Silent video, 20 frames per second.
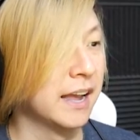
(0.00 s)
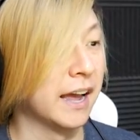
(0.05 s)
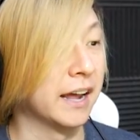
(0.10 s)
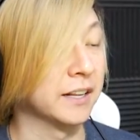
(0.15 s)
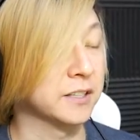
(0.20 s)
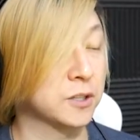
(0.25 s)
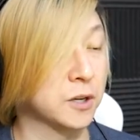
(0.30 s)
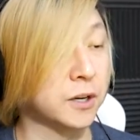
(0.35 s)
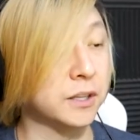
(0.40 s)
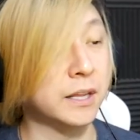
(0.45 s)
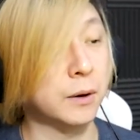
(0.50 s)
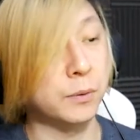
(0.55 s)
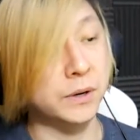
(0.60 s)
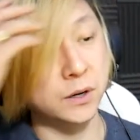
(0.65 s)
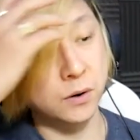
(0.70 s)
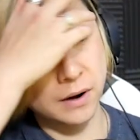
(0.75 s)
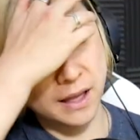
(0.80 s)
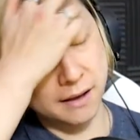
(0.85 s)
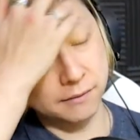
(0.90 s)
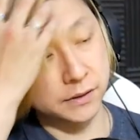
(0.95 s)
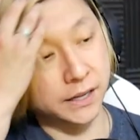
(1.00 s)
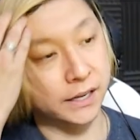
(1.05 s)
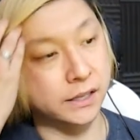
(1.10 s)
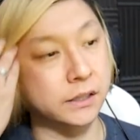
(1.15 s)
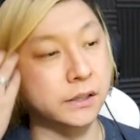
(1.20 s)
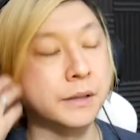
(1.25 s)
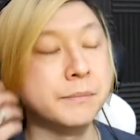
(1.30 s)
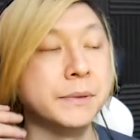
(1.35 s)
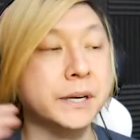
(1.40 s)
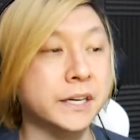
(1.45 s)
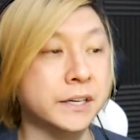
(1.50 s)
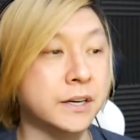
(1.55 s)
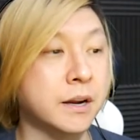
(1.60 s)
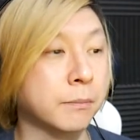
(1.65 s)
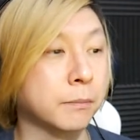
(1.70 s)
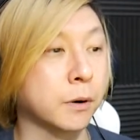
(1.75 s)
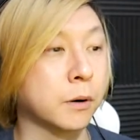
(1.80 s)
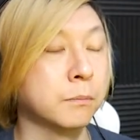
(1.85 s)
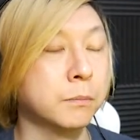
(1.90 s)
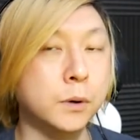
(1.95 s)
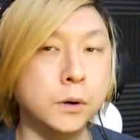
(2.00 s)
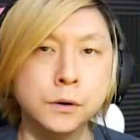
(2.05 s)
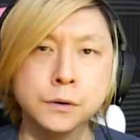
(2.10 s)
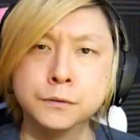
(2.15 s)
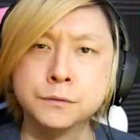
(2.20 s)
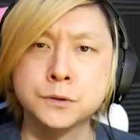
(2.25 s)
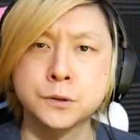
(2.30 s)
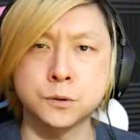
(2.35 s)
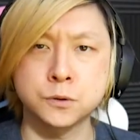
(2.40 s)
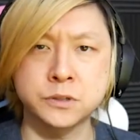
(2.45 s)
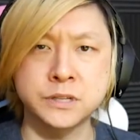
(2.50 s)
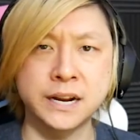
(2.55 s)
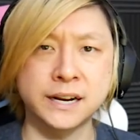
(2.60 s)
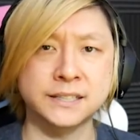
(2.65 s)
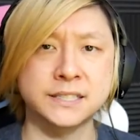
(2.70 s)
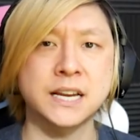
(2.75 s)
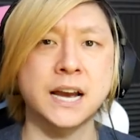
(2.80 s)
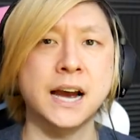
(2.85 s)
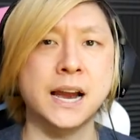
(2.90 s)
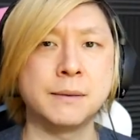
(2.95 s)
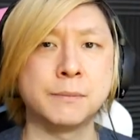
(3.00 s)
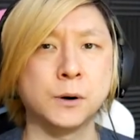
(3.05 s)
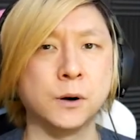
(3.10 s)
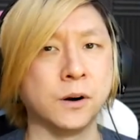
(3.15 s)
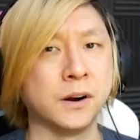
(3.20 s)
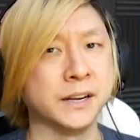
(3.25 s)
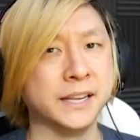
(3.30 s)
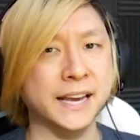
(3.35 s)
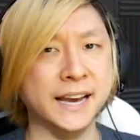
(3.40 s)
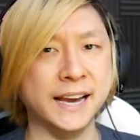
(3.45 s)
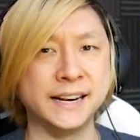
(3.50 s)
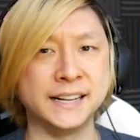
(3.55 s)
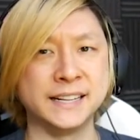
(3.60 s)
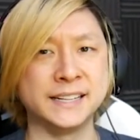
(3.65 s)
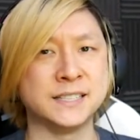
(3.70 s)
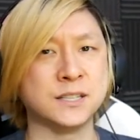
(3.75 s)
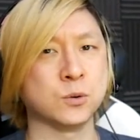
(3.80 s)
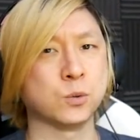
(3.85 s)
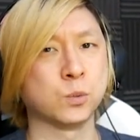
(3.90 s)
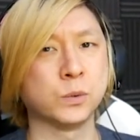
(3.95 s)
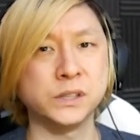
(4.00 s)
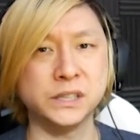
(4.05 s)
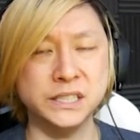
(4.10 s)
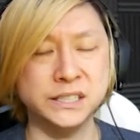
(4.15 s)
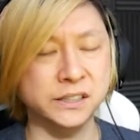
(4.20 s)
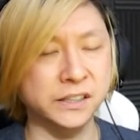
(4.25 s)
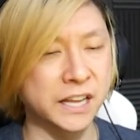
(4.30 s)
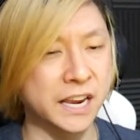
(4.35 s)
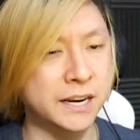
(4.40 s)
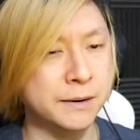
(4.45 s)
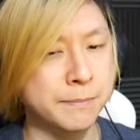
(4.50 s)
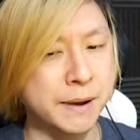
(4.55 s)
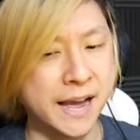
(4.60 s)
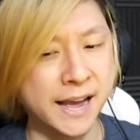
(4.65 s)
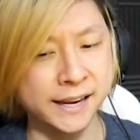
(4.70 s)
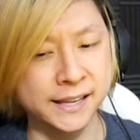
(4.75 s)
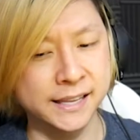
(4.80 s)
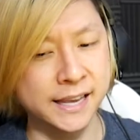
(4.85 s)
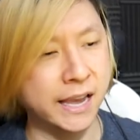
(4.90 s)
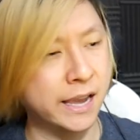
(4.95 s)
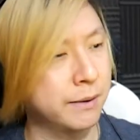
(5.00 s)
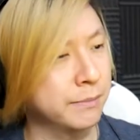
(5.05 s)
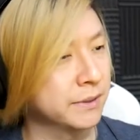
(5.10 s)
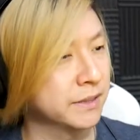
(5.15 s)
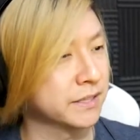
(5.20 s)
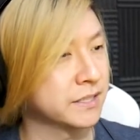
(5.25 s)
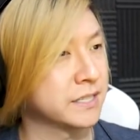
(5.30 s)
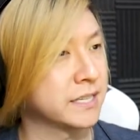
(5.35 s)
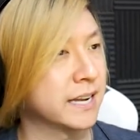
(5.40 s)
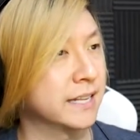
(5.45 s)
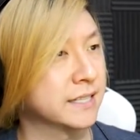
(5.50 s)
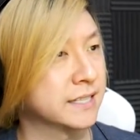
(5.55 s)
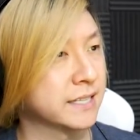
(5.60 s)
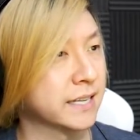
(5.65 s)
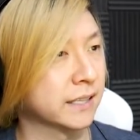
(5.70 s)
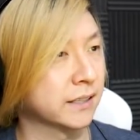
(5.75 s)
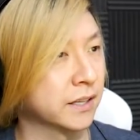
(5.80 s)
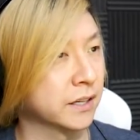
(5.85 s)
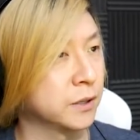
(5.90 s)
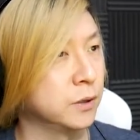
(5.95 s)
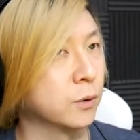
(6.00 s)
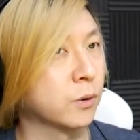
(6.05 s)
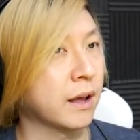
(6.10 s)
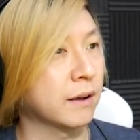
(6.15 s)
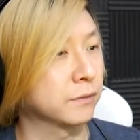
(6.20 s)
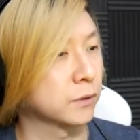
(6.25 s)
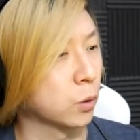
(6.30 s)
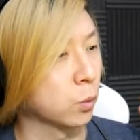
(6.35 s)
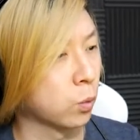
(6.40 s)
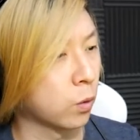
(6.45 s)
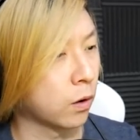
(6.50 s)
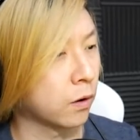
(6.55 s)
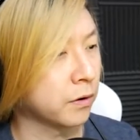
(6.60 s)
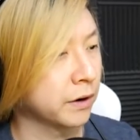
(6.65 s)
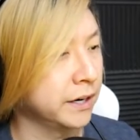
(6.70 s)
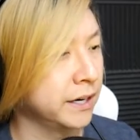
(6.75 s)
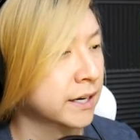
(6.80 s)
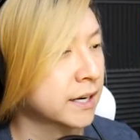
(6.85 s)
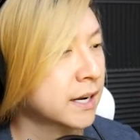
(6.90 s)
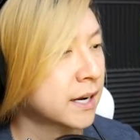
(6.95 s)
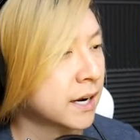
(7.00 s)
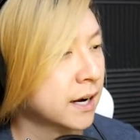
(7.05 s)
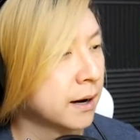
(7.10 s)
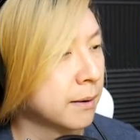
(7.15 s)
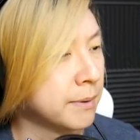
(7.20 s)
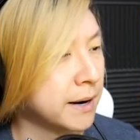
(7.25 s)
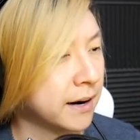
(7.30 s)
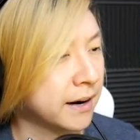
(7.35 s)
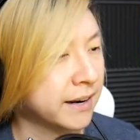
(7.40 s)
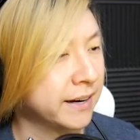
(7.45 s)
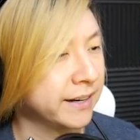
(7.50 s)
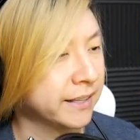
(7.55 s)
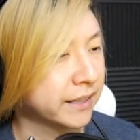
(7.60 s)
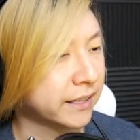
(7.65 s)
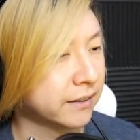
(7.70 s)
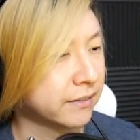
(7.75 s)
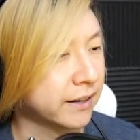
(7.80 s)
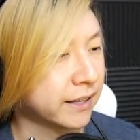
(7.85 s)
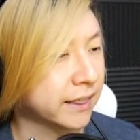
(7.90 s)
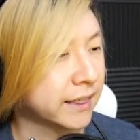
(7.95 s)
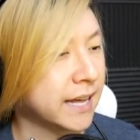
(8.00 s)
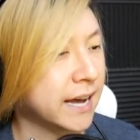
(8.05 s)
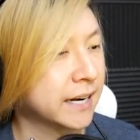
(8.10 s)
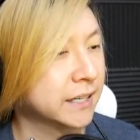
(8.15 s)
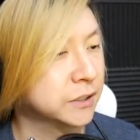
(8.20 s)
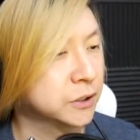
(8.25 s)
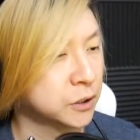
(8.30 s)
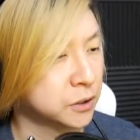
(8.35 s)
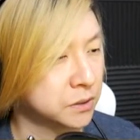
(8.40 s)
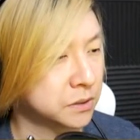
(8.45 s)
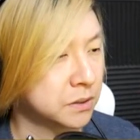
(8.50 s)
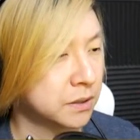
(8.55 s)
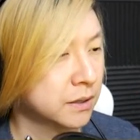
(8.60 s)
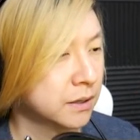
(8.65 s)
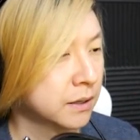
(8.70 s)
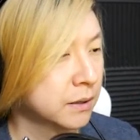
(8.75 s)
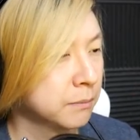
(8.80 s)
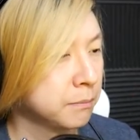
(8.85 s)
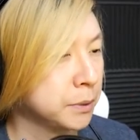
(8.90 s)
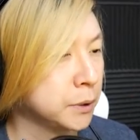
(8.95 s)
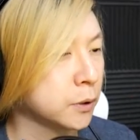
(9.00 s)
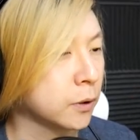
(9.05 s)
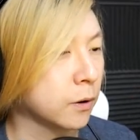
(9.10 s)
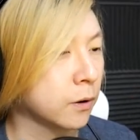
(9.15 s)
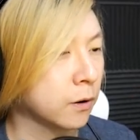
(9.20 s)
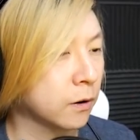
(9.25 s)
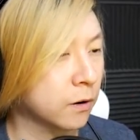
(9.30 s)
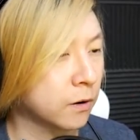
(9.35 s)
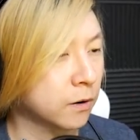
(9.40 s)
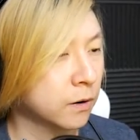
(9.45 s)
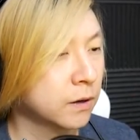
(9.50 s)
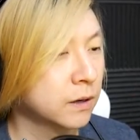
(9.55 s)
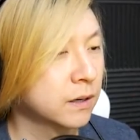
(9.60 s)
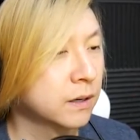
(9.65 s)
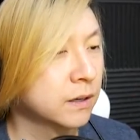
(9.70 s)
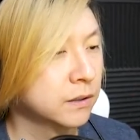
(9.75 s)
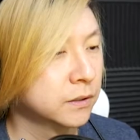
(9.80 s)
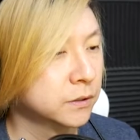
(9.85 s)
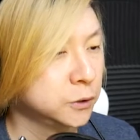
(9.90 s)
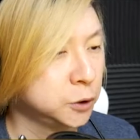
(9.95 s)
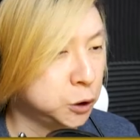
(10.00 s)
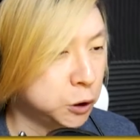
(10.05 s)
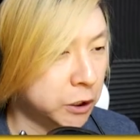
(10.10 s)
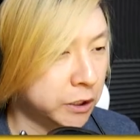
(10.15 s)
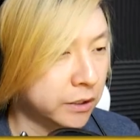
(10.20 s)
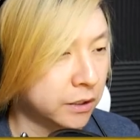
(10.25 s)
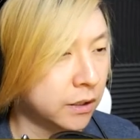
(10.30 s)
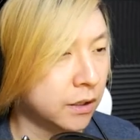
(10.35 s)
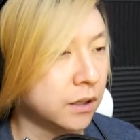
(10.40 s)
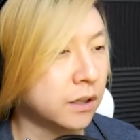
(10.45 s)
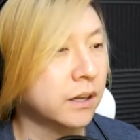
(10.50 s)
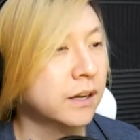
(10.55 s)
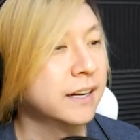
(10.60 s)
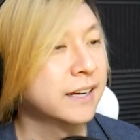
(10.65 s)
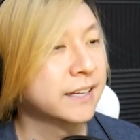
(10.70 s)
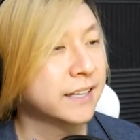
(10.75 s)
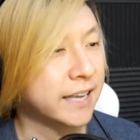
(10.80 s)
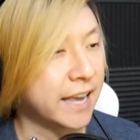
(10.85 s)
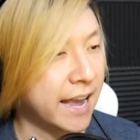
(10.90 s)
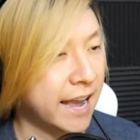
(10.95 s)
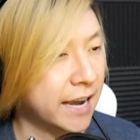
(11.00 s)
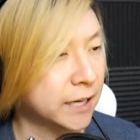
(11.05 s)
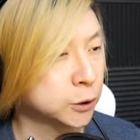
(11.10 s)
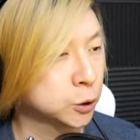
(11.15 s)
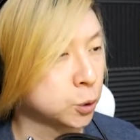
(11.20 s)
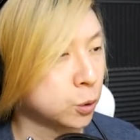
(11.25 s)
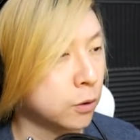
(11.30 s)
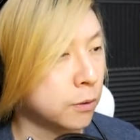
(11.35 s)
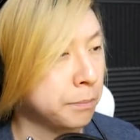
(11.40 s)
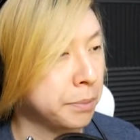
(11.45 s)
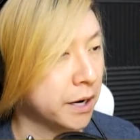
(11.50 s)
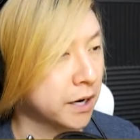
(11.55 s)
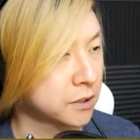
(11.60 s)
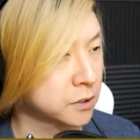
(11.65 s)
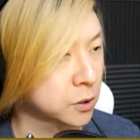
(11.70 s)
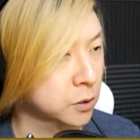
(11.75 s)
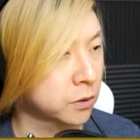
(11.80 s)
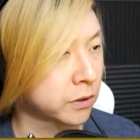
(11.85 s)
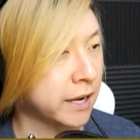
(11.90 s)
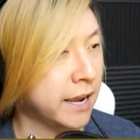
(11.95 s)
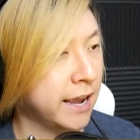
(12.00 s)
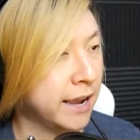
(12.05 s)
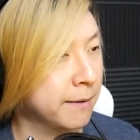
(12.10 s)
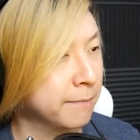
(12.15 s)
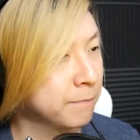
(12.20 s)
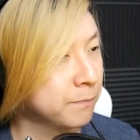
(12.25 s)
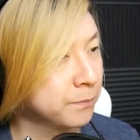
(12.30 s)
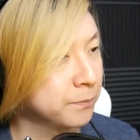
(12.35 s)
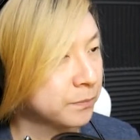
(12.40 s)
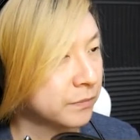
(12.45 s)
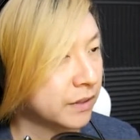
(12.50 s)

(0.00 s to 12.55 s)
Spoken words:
And it's good that we don't have like a limited number of moves. There's not a timer. Again, it's a really laid back game in the sense that like you don't have to worry about anything like that. It's just pure, chill, casual puzzle game.